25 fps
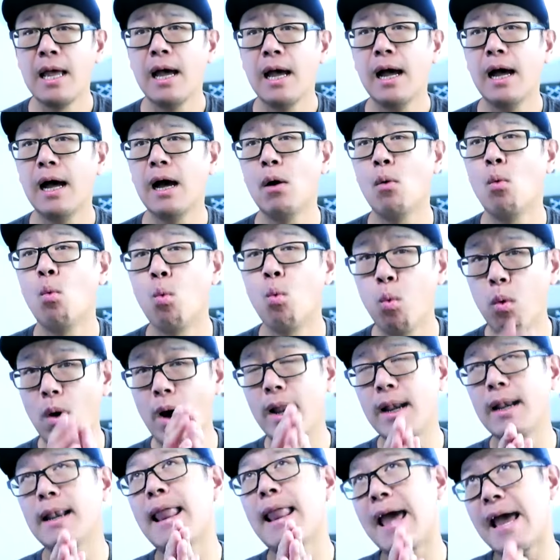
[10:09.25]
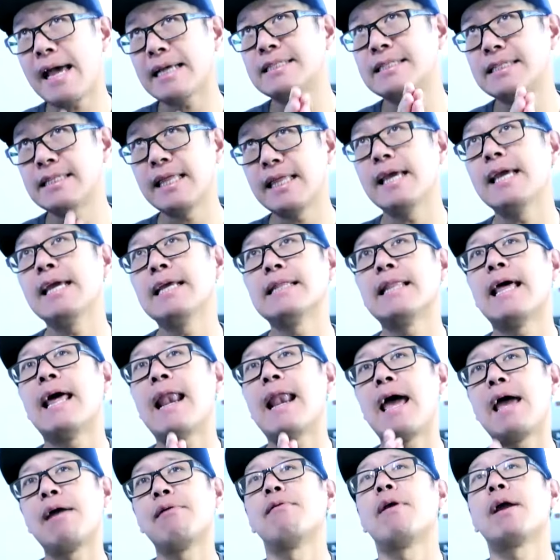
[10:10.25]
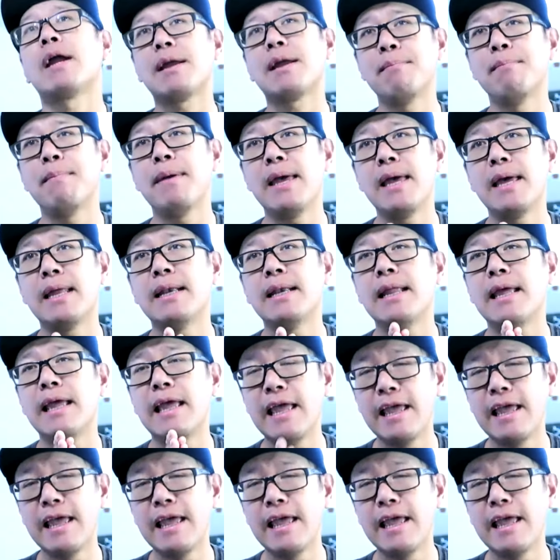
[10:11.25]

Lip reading: One last thing that I recommend